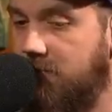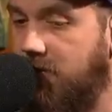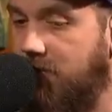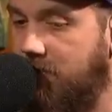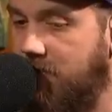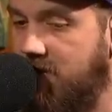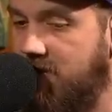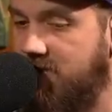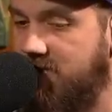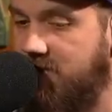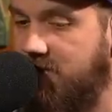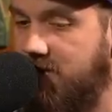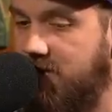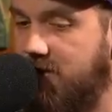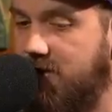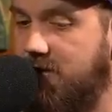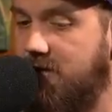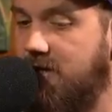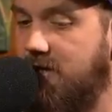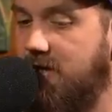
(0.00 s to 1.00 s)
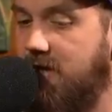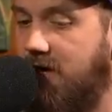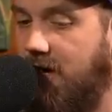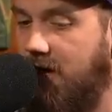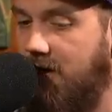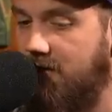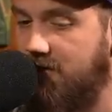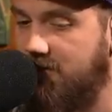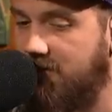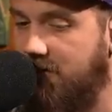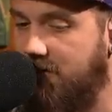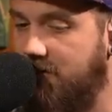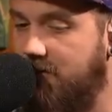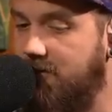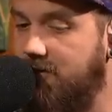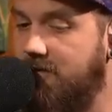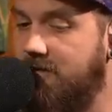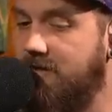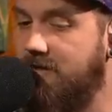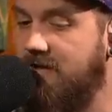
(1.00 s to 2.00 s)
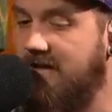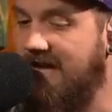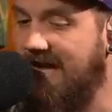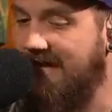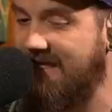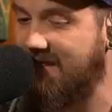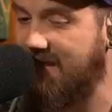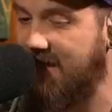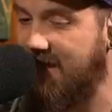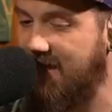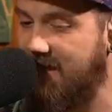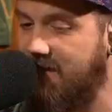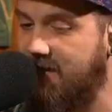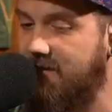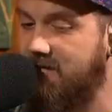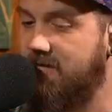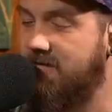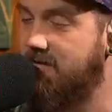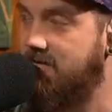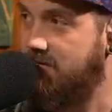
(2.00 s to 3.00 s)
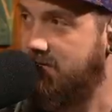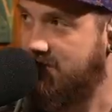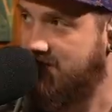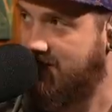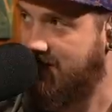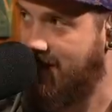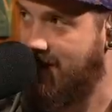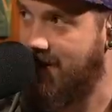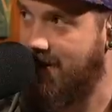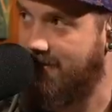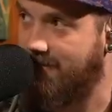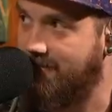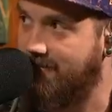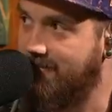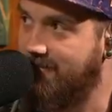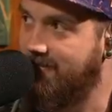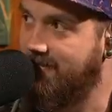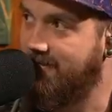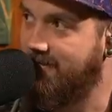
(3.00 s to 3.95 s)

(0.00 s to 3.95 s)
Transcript: But Minnesota, Arizona, Atlanta, Seattle.